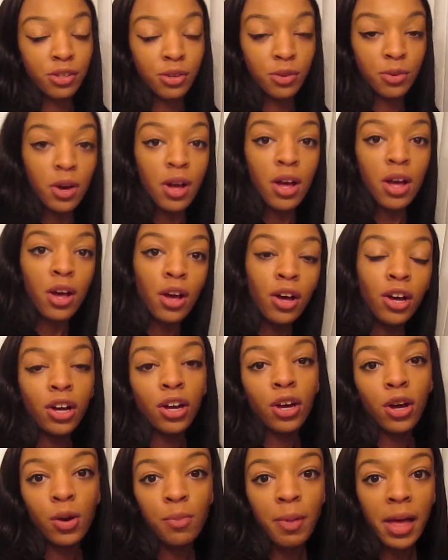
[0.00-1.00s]
to
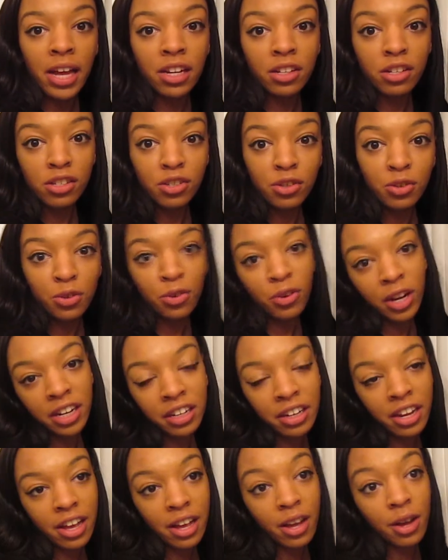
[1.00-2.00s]
go back to school right
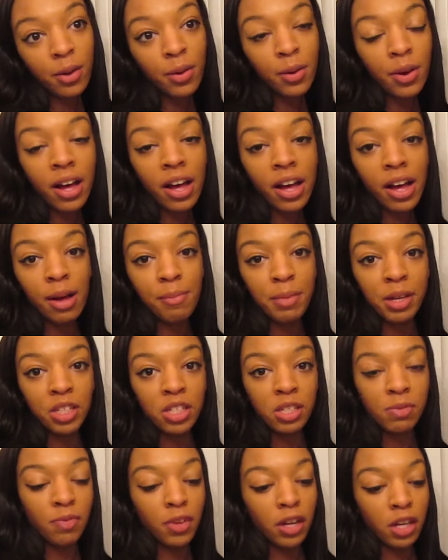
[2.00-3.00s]
now. Um, I
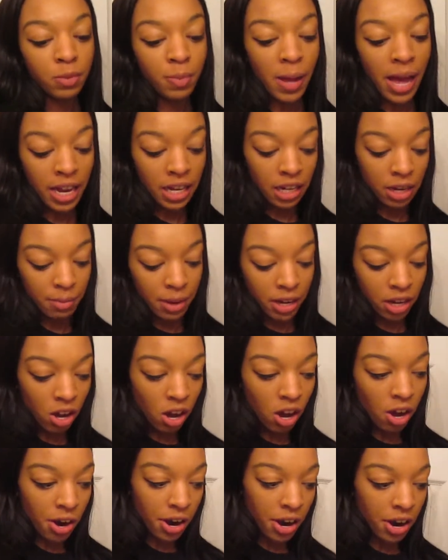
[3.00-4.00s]
just finished packing up my
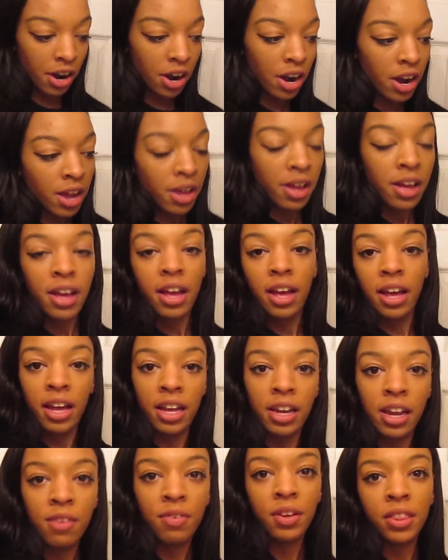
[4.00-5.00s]
car
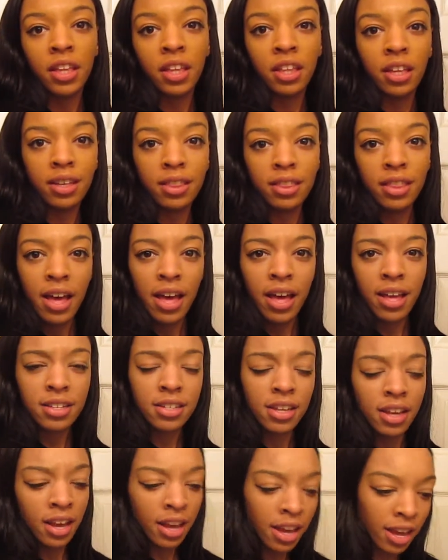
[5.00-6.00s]
and everything like
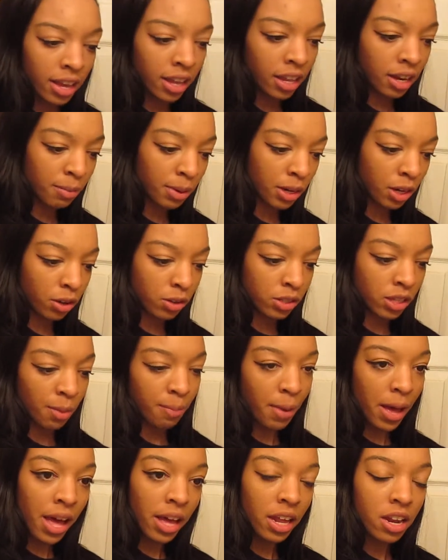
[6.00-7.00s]
that and I'm about to go say
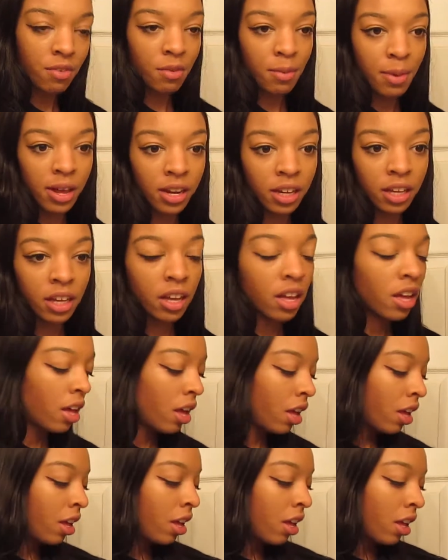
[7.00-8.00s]
bye to everybody.
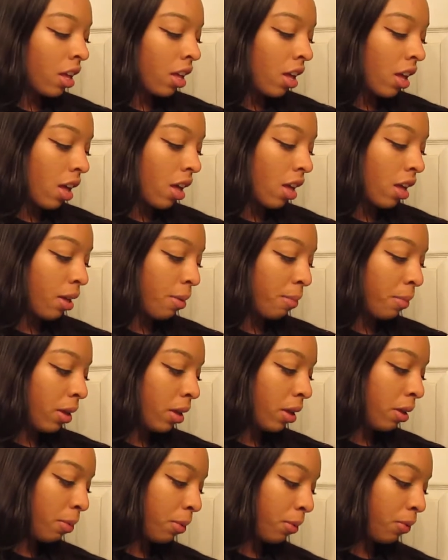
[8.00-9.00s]
Um,
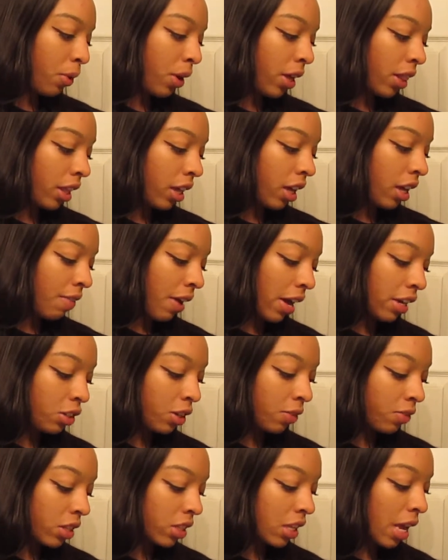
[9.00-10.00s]
before I leave, I do
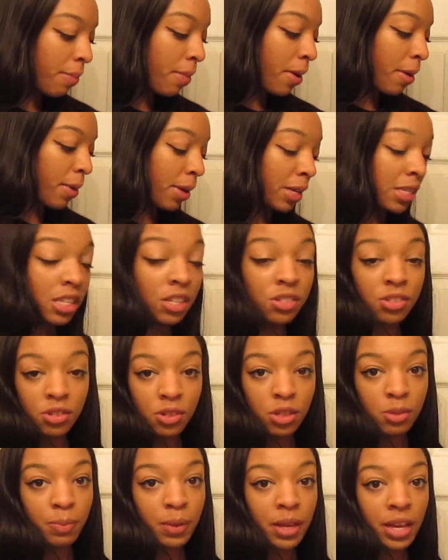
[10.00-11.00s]
have to stop at my
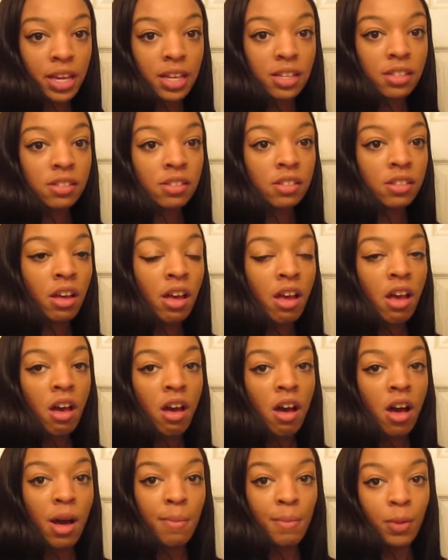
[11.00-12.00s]
sister's place
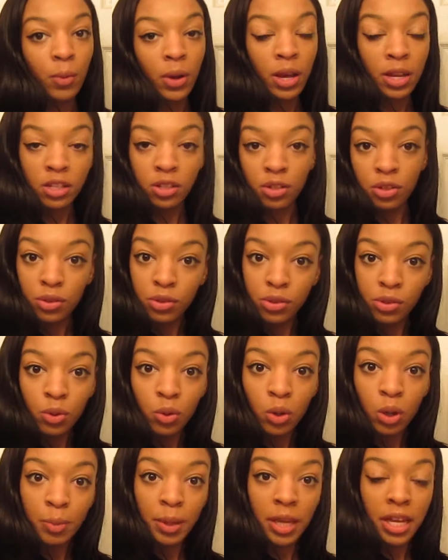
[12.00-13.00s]
on my way to
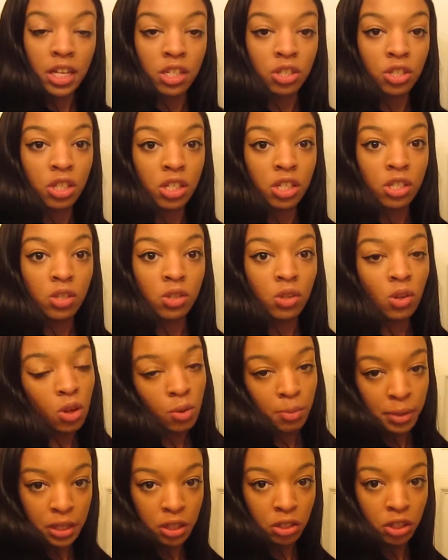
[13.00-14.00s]
school because she stole
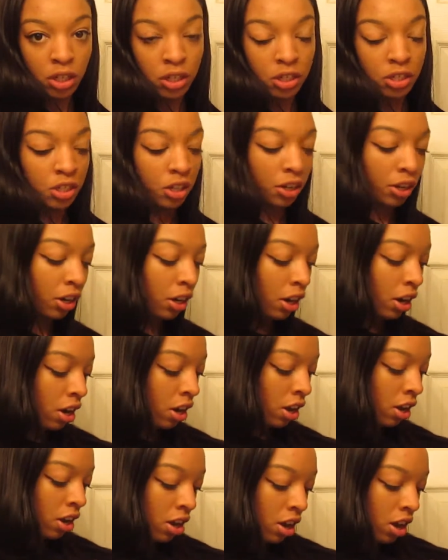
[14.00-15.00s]
my charger
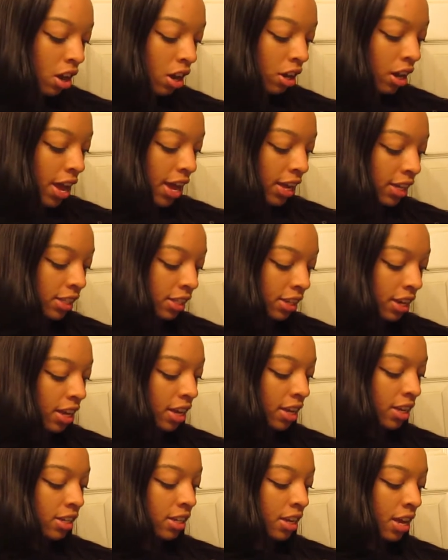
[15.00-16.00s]
on
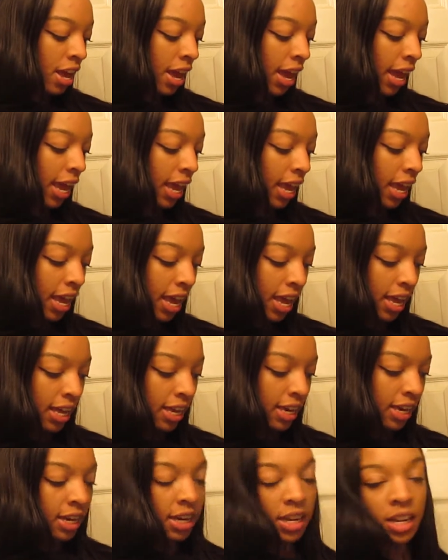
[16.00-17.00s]
accident
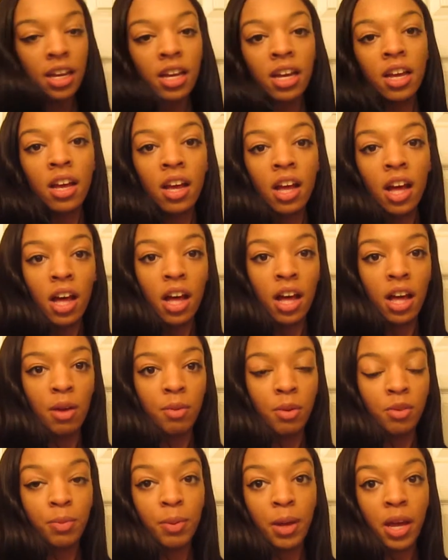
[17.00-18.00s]
and um, I
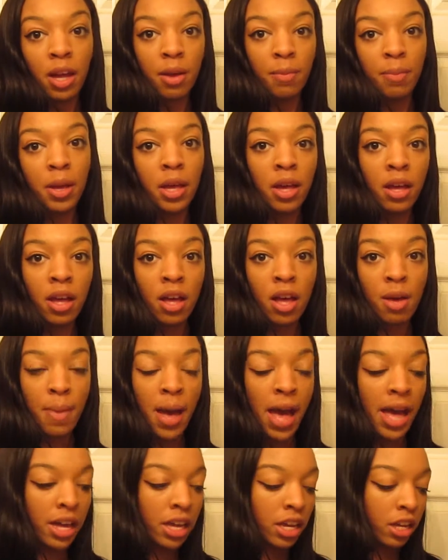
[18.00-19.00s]
have to pick up a
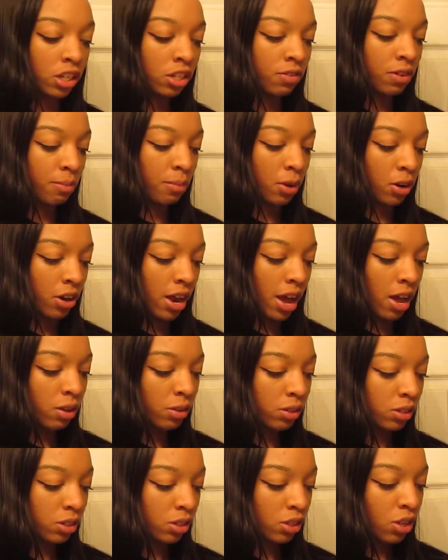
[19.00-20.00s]
package from her
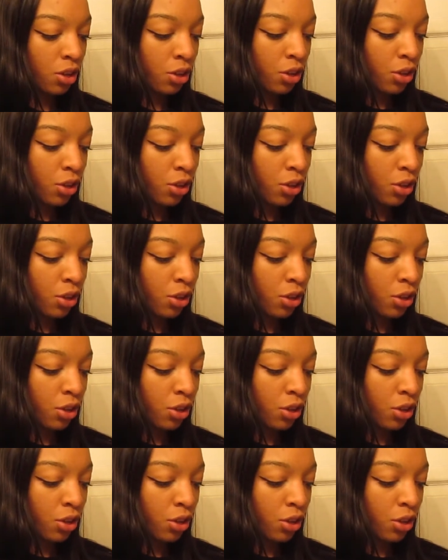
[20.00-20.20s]
house.